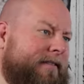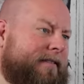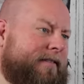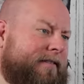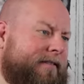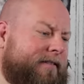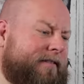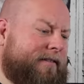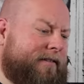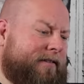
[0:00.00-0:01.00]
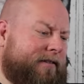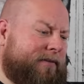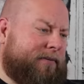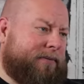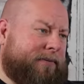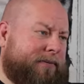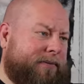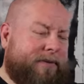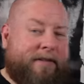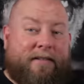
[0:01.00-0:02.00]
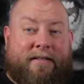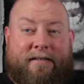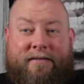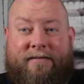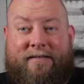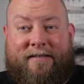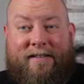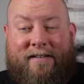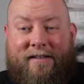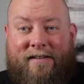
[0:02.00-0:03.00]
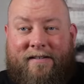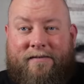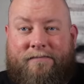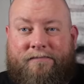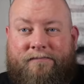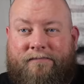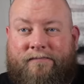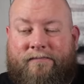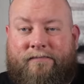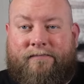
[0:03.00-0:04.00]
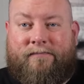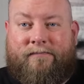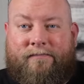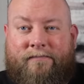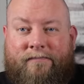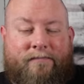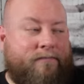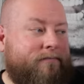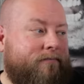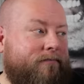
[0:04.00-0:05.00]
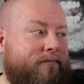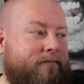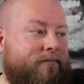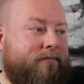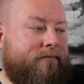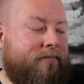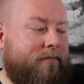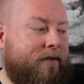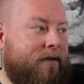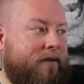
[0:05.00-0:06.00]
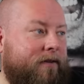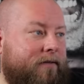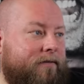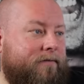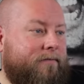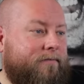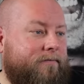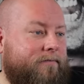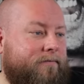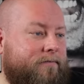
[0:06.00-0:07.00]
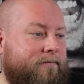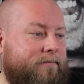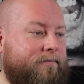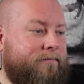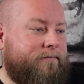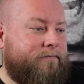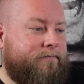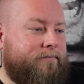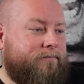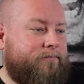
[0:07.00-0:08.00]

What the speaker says: No words are spoken by the person on screen.